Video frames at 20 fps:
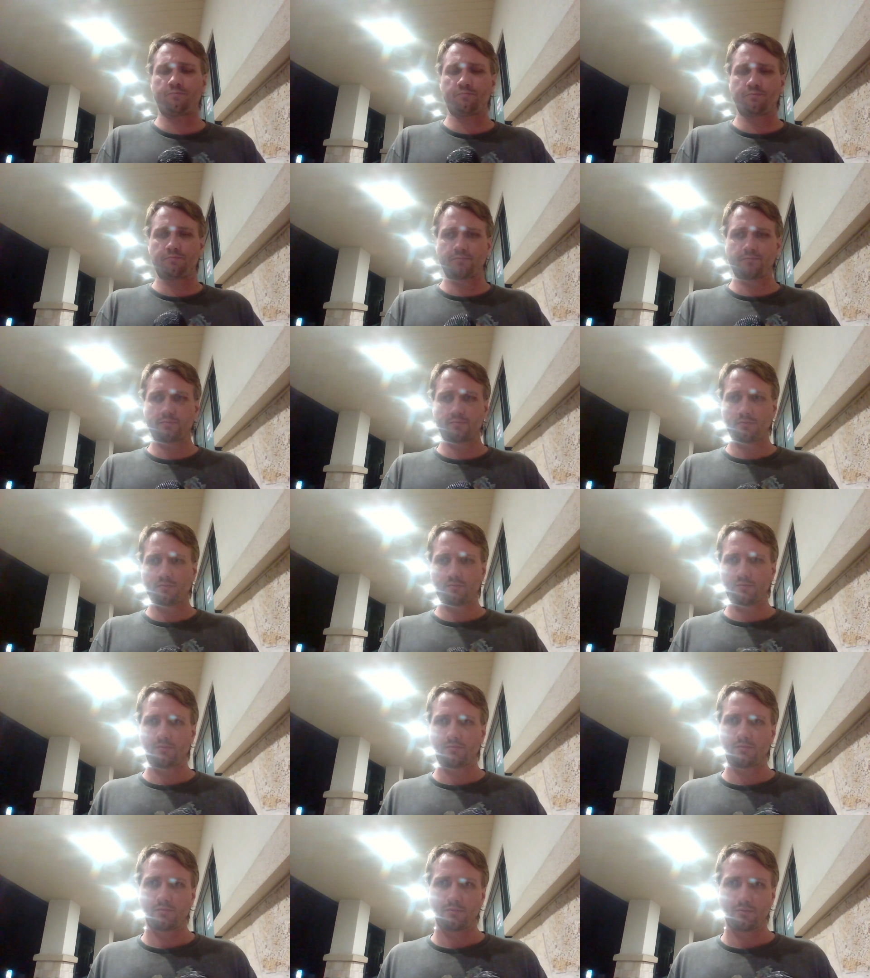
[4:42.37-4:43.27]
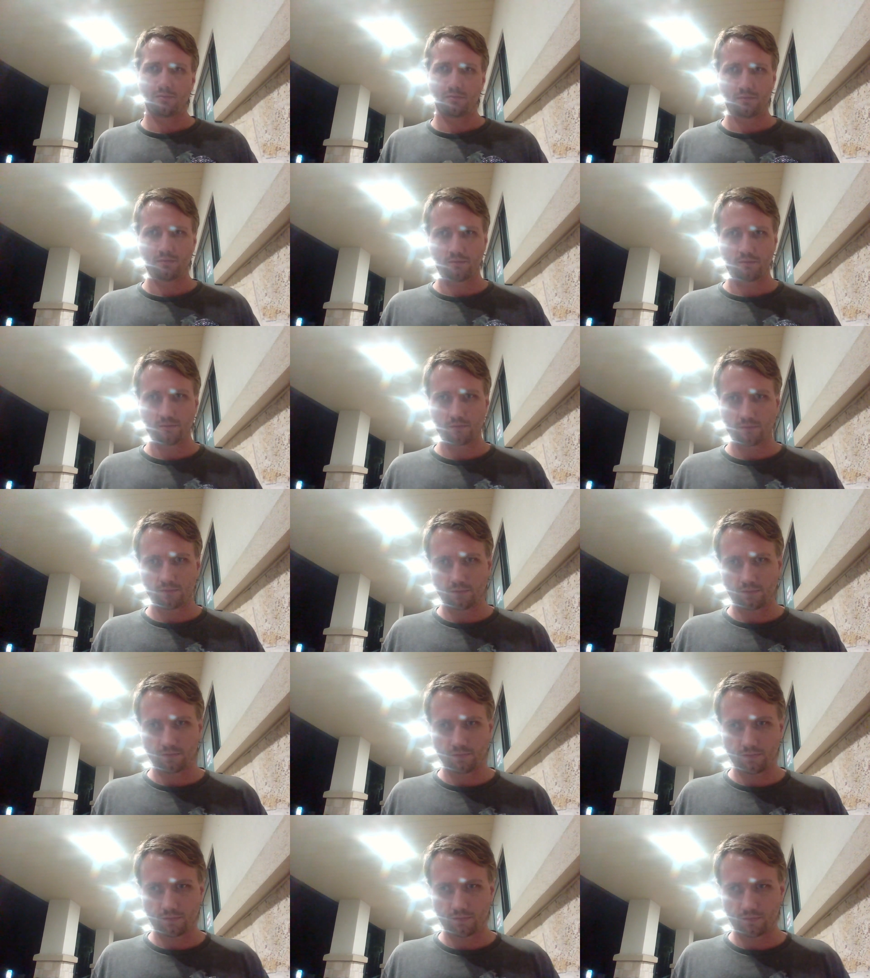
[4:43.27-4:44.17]

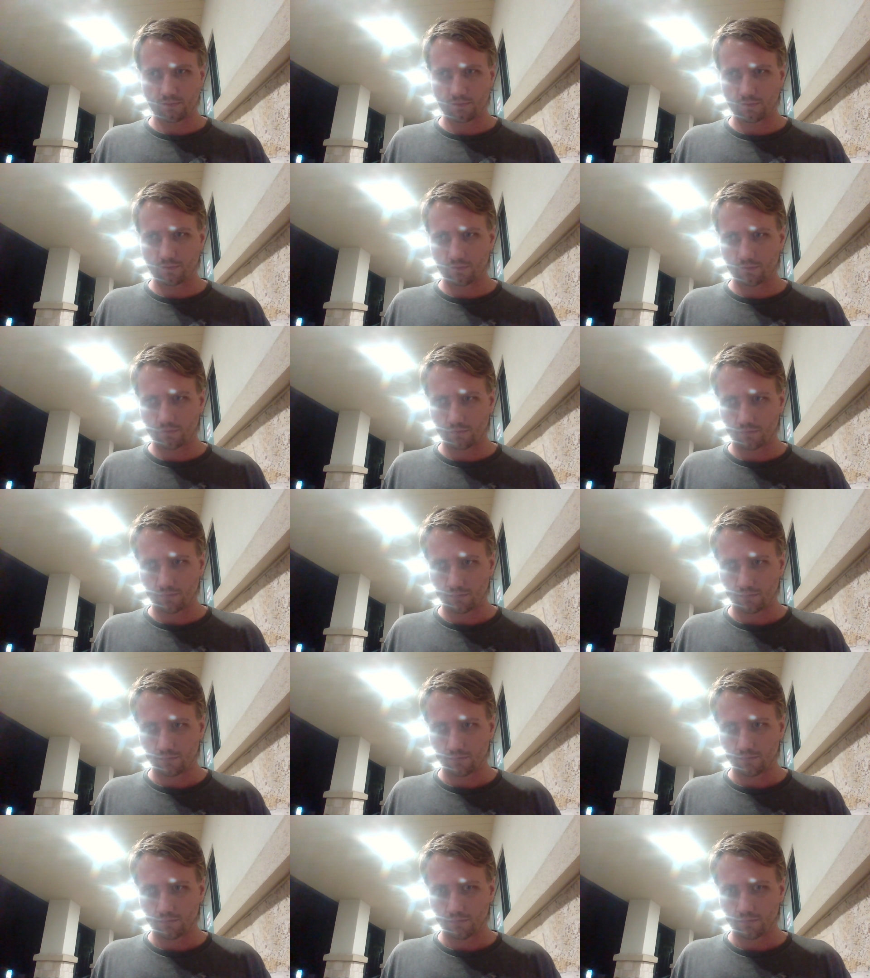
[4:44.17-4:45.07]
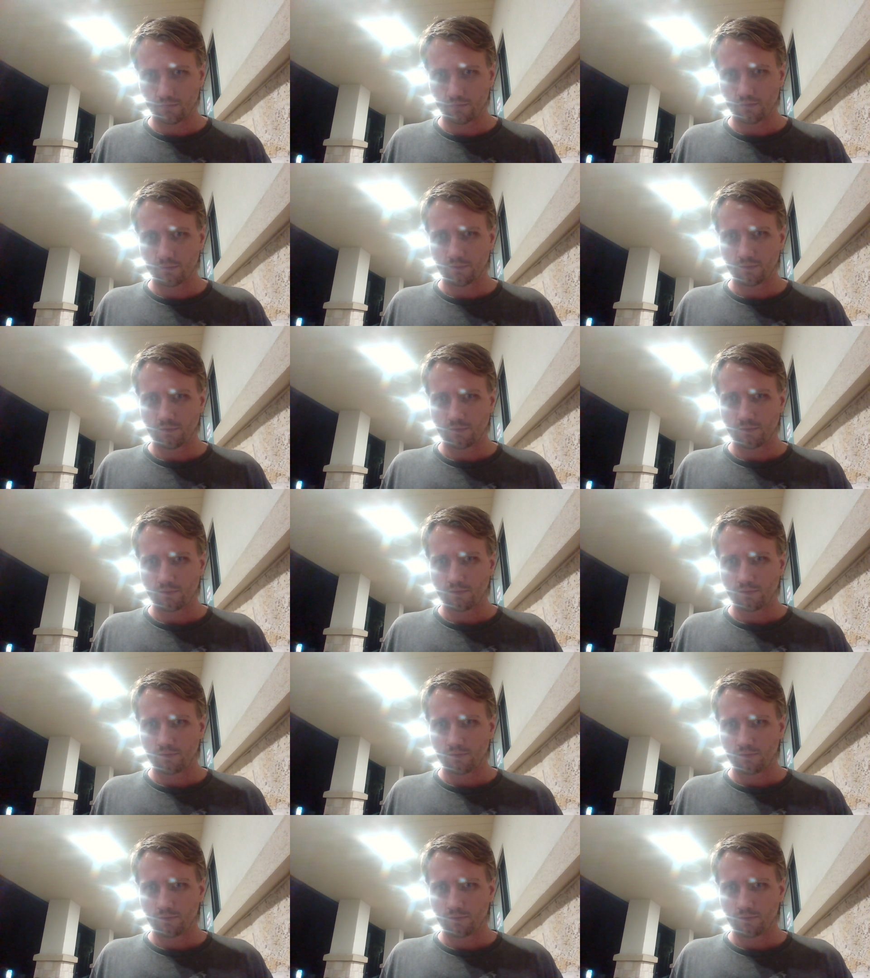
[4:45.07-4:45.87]
(silence)